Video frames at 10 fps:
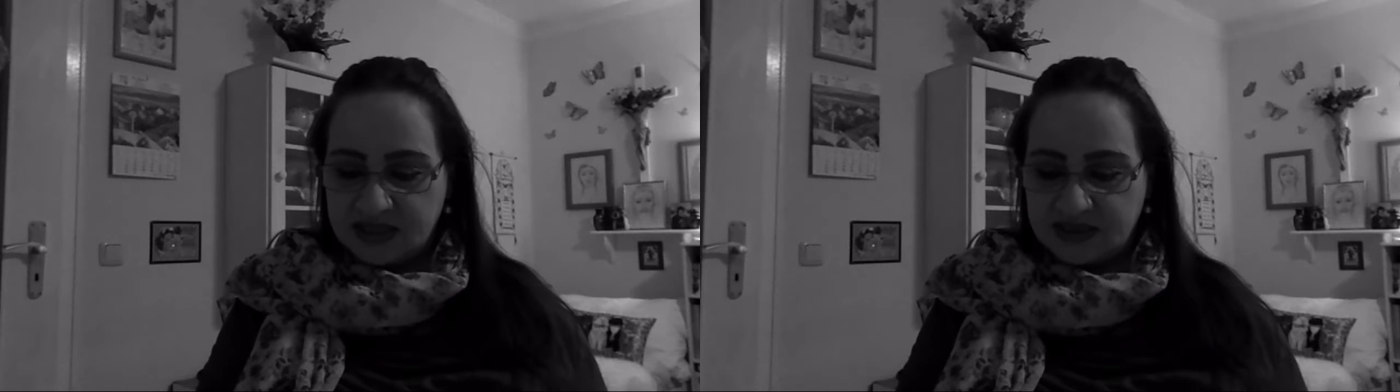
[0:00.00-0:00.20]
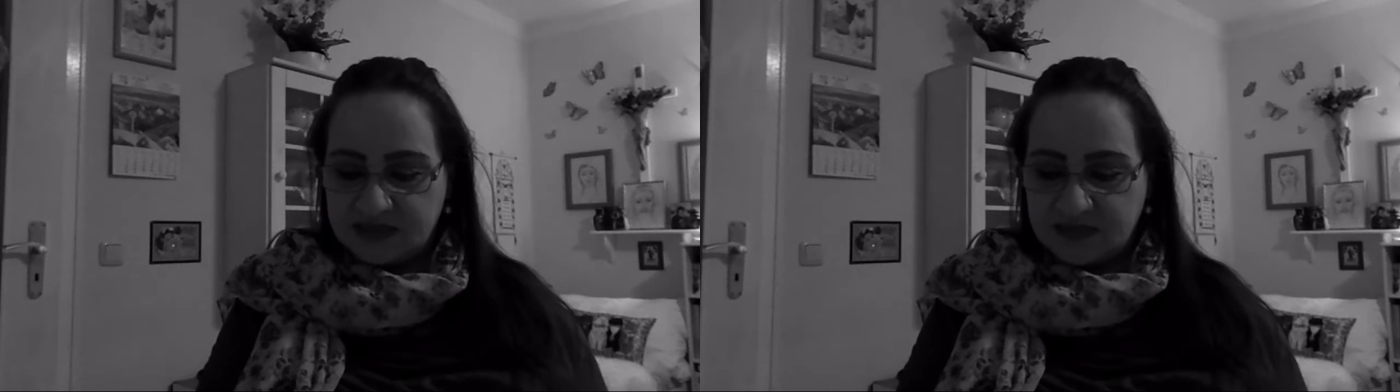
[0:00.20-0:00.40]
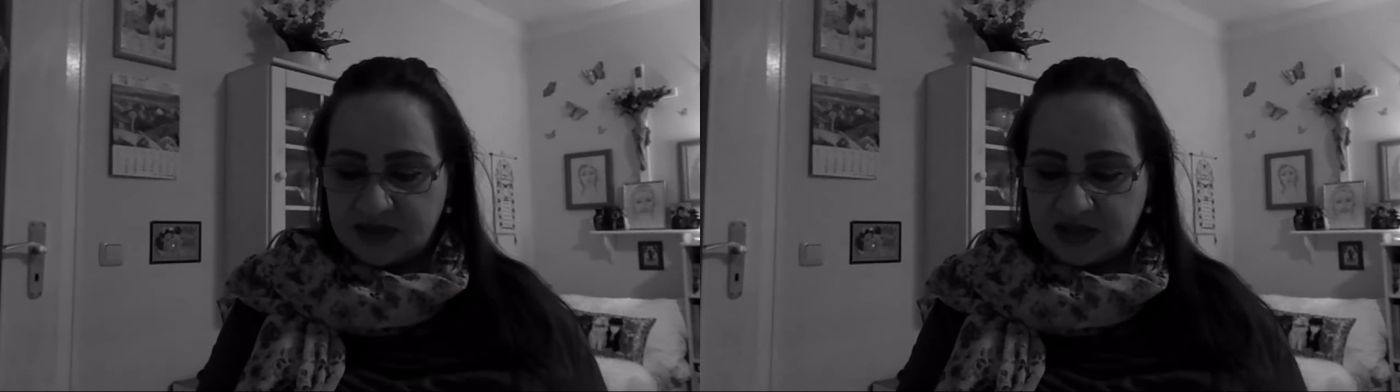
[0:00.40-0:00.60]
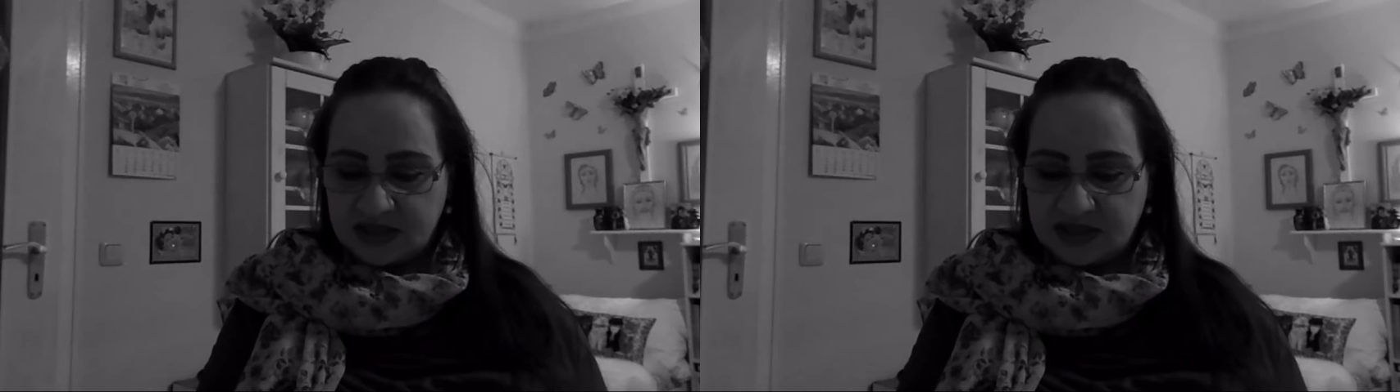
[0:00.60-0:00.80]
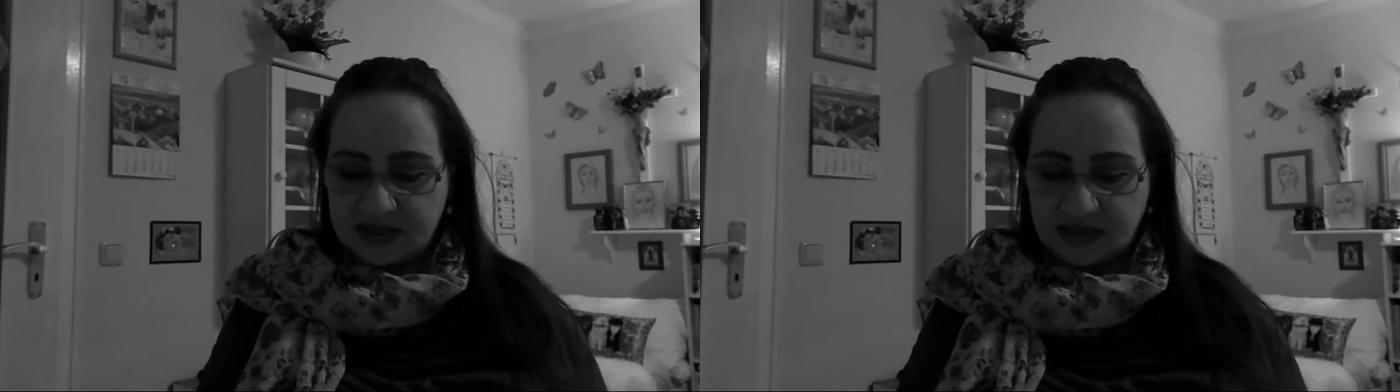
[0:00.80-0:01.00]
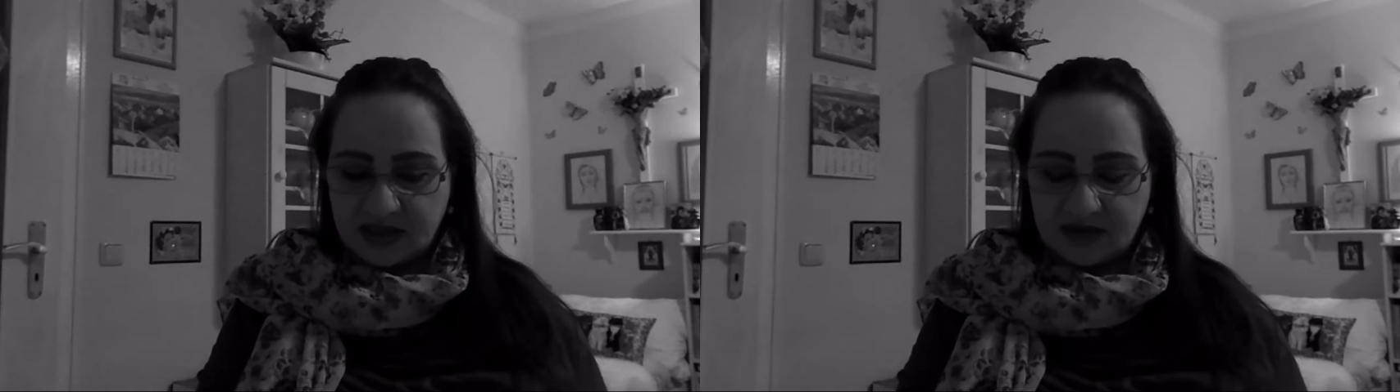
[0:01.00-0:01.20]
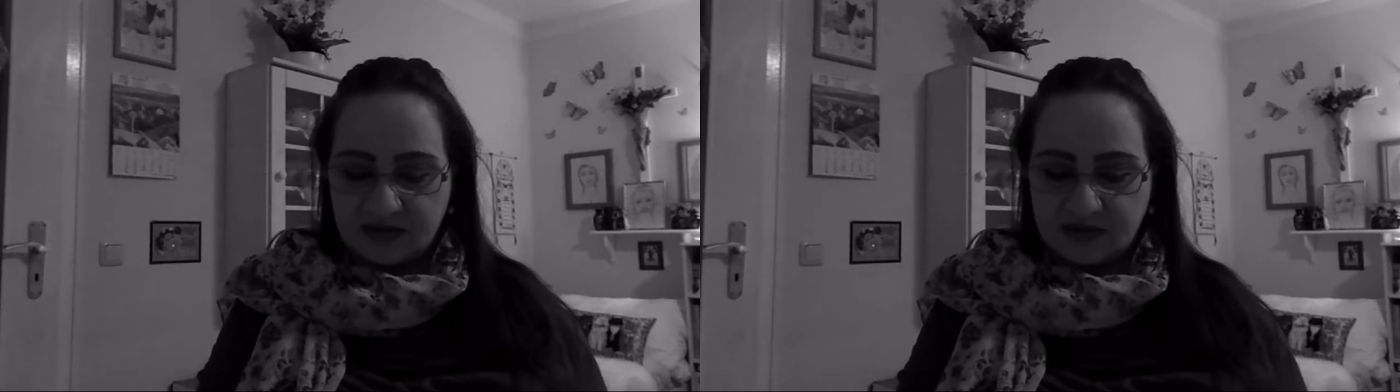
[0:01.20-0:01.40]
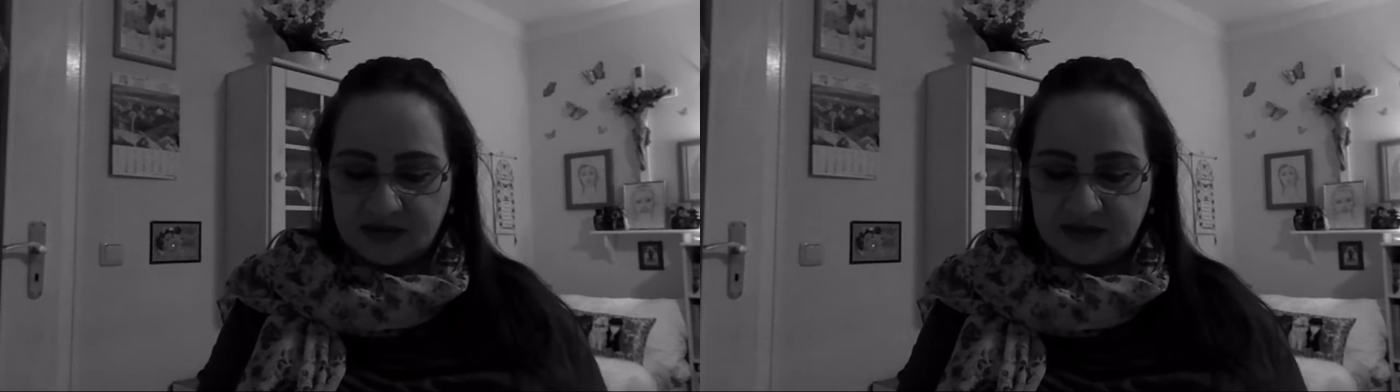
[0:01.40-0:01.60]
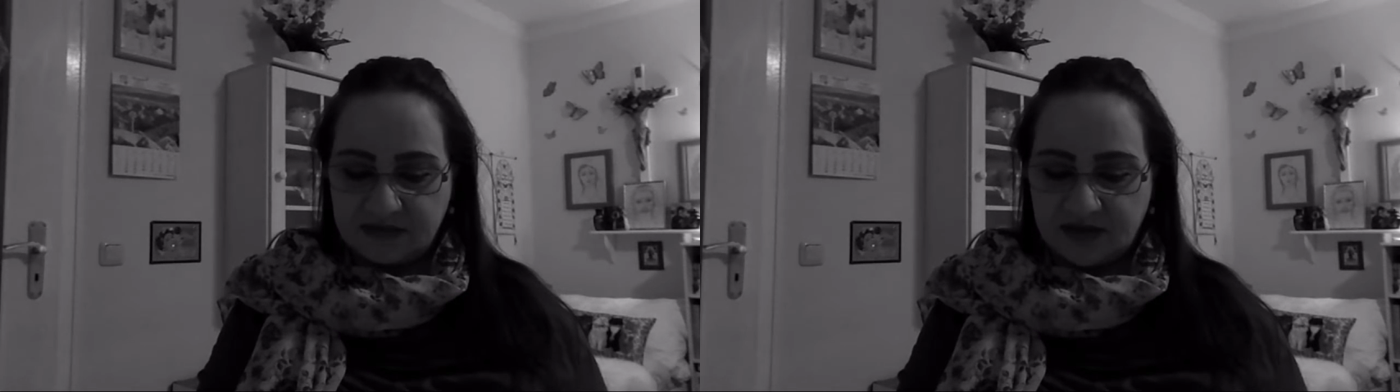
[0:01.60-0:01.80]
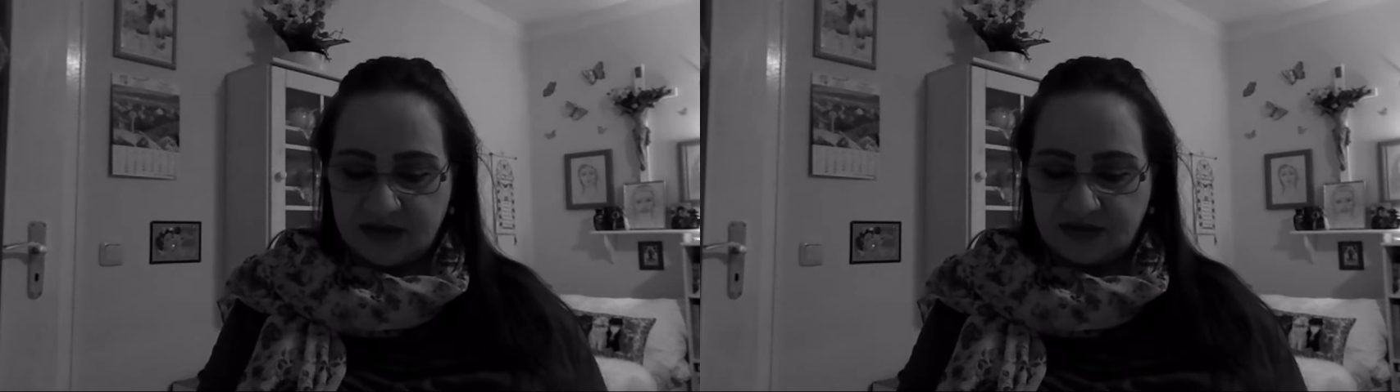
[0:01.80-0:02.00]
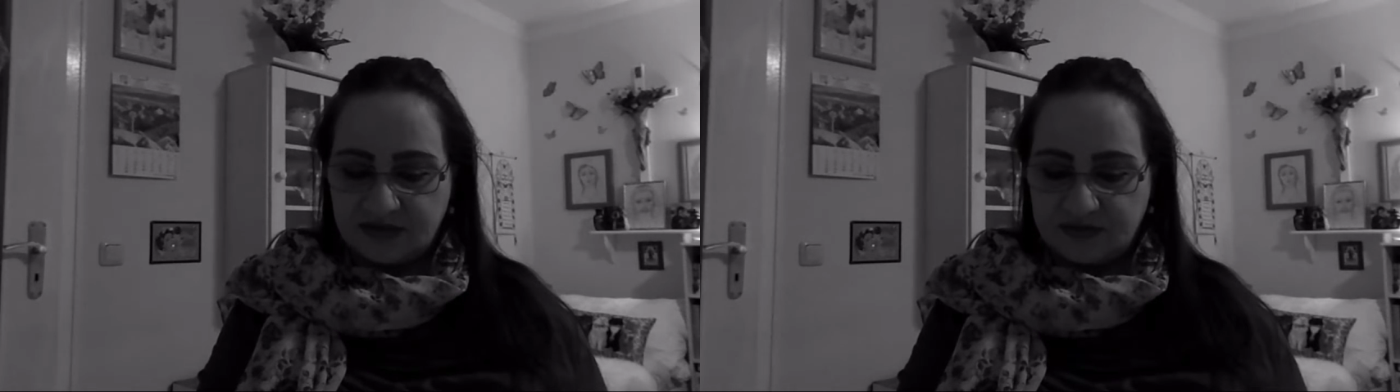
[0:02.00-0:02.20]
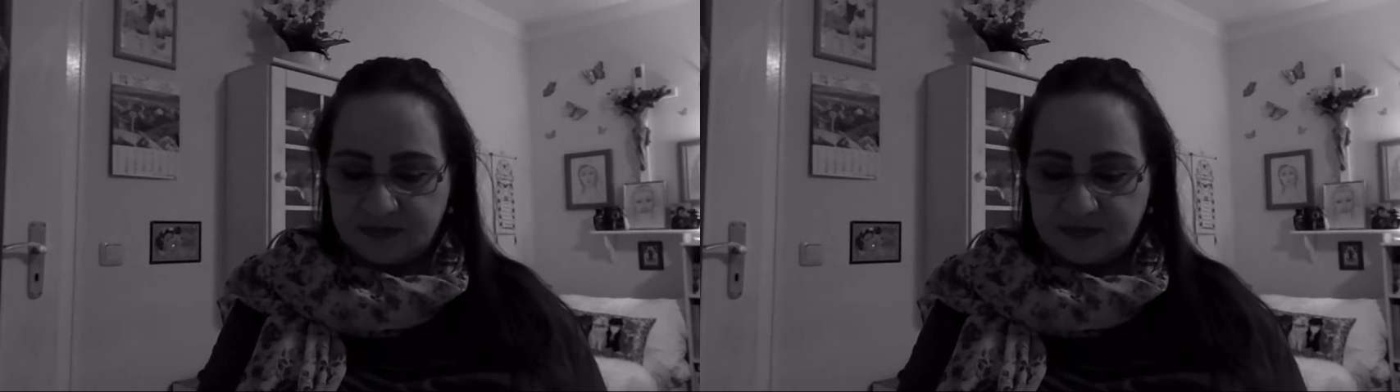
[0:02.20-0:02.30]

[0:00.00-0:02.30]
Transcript: especially the Catholic faith.